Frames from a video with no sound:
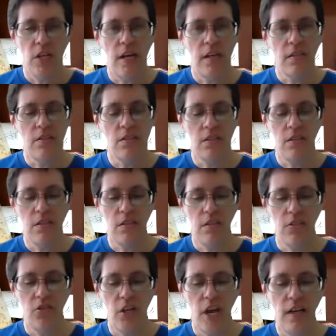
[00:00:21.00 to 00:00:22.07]
Childhood,
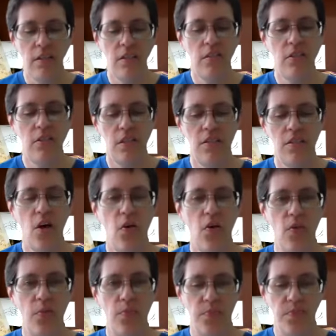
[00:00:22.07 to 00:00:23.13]
childhood's
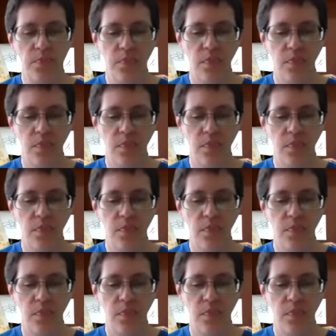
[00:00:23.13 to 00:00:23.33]
home.